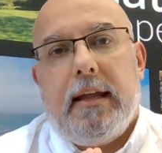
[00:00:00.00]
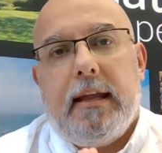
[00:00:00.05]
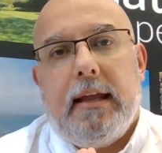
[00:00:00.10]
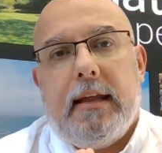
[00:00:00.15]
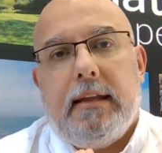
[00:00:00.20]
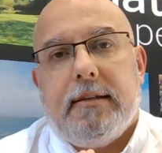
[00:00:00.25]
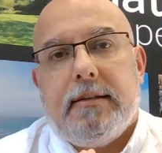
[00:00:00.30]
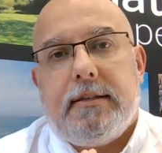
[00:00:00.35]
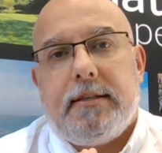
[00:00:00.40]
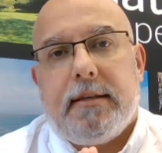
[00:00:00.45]

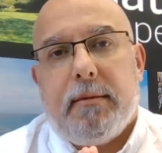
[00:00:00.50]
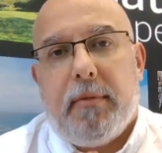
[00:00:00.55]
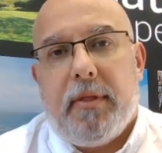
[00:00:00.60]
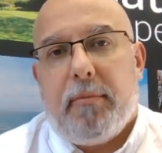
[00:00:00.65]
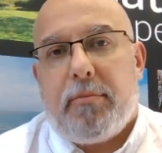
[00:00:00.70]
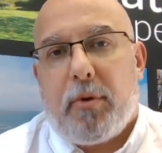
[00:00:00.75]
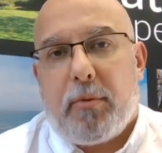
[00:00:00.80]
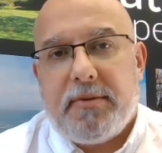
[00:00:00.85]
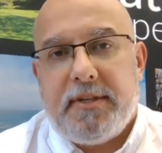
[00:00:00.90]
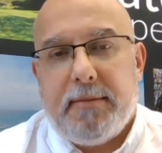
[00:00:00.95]
in some of
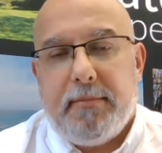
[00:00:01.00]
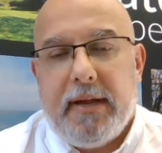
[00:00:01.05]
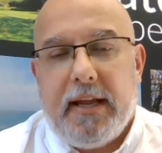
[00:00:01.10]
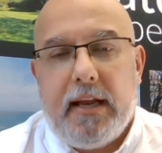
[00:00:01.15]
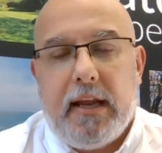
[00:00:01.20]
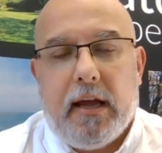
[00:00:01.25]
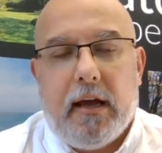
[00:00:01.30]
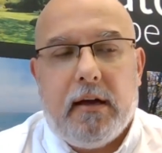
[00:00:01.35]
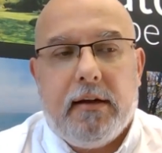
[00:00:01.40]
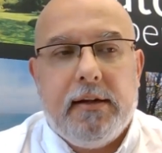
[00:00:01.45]
the property
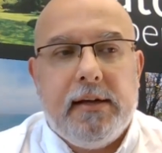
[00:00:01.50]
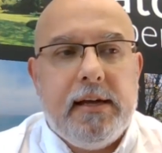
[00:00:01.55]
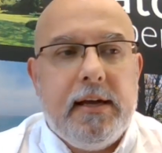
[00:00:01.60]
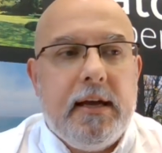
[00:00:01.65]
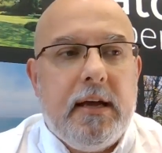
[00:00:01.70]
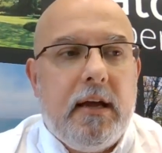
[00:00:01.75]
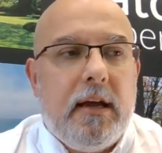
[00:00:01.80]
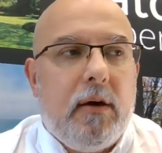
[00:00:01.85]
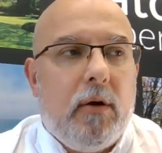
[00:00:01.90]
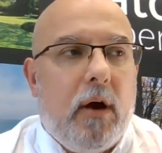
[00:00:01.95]
media
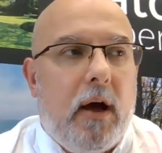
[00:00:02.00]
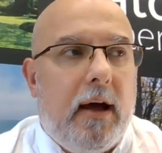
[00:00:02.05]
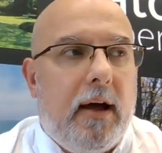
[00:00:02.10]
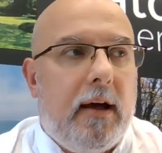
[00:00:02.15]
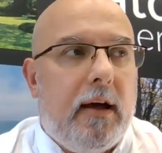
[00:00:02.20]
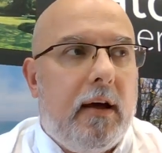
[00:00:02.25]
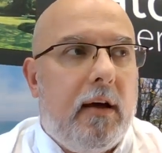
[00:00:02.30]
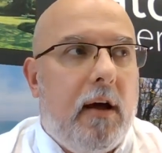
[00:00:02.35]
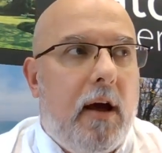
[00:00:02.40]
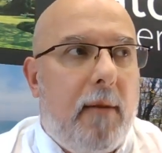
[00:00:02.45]

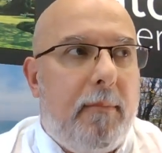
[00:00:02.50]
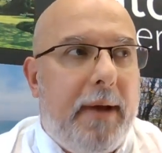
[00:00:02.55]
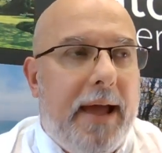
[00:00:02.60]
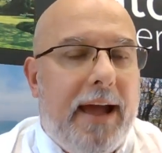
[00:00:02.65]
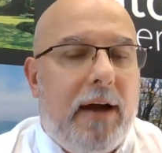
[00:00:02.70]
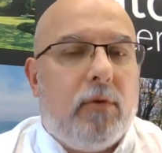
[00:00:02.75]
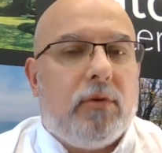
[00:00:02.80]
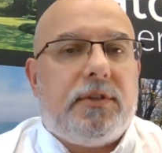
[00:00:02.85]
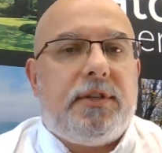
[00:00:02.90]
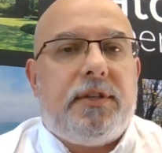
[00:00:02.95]

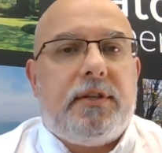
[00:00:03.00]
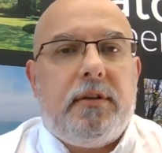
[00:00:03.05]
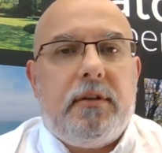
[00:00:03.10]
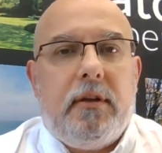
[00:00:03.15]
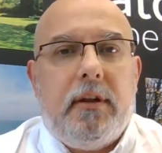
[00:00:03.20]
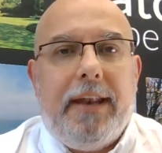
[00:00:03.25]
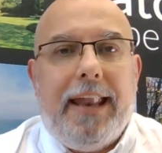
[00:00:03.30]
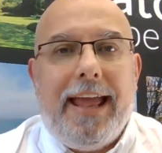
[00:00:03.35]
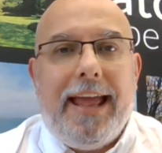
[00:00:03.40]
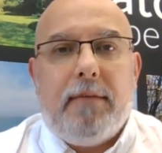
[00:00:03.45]
about
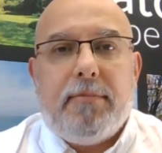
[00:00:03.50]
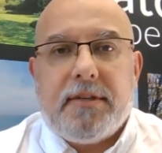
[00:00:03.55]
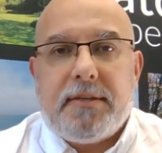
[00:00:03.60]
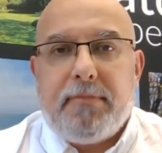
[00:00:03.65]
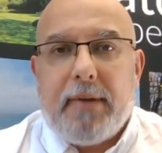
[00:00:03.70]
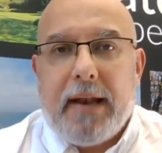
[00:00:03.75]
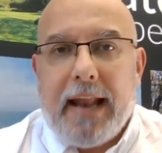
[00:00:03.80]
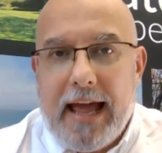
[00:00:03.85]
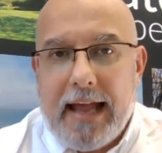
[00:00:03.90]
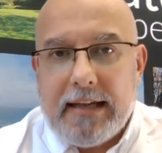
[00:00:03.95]

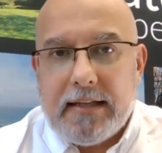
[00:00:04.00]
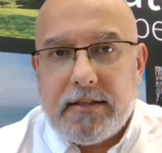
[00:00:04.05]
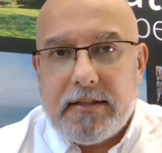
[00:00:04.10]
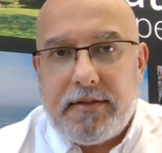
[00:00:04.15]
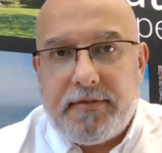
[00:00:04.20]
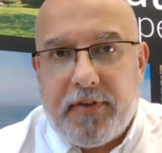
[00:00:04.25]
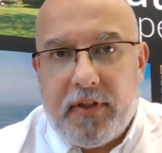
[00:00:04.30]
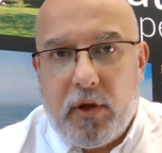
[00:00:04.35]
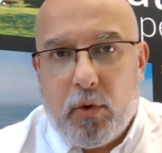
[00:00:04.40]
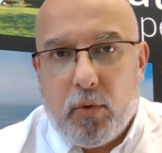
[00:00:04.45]
Labour's
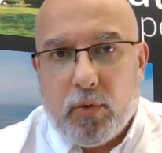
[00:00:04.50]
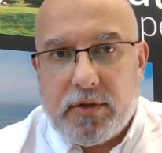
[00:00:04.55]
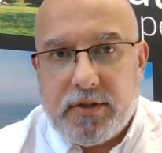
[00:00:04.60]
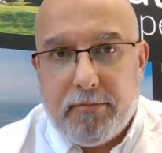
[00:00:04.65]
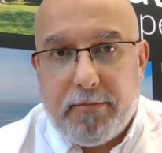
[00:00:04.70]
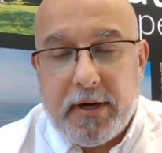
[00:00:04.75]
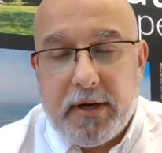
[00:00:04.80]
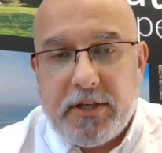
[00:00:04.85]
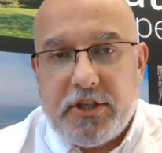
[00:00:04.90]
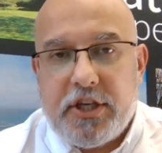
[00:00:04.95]
plans for the
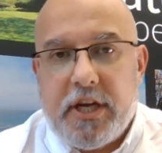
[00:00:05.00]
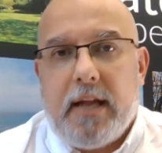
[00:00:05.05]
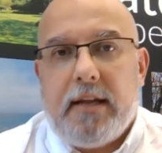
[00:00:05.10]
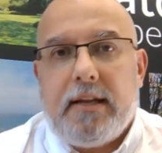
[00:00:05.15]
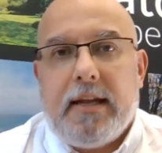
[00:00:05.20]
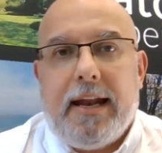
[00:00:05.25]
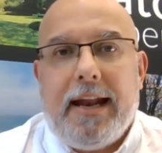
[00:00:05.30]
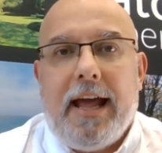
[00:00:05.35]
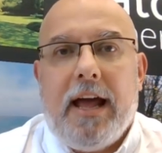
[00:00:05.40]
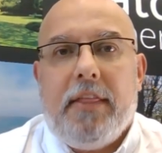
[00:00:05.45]
autumn
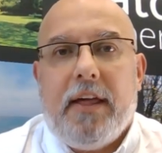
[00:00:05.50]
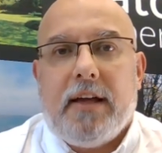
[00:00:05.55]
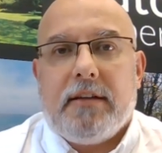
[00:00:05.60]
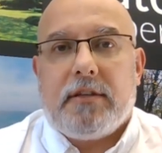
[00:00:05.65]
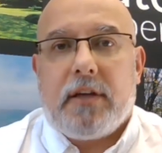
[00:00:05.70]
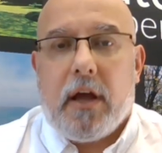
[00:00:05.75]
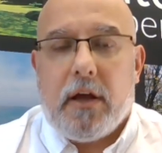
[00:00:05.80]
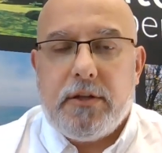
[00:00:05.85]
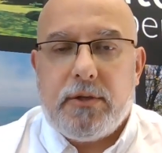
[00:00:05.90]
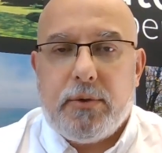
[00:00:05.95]
budget and how
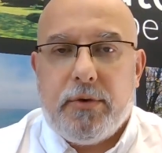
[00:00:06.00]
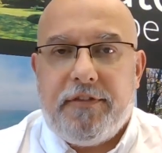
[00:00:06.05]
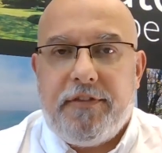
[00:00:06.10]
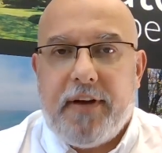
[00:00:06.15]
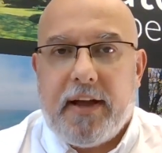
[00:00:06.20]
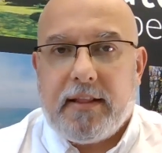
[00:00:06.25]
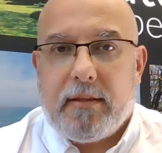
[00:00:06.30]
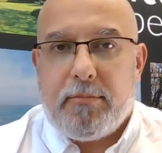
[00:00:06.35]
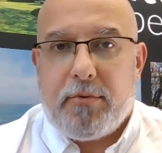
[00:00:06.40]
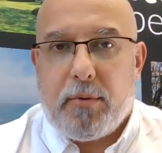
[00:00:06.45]
that's going to
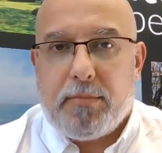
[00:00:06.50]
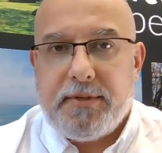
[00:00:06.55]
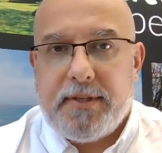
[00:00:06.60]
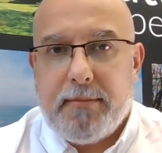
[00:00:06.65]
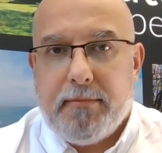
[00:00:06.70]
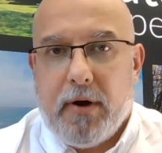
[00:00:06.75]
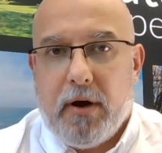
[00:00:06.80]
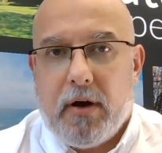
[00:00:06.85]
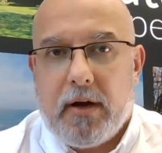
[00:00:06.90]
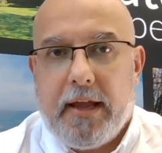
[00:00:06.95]
affect the
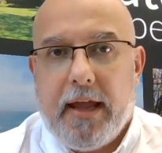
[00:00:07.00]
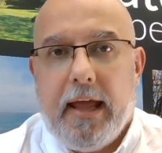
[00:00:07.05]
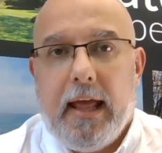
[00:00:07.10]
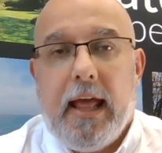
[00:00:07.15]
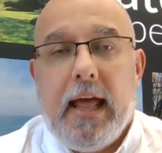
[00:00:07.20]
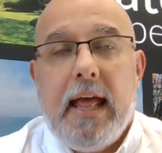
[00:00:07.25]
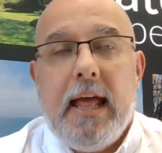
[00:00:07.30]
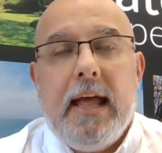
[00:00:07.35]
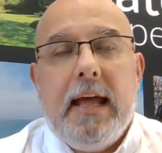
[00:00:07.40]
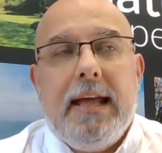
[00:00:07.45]
property
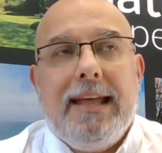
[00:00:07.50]
market.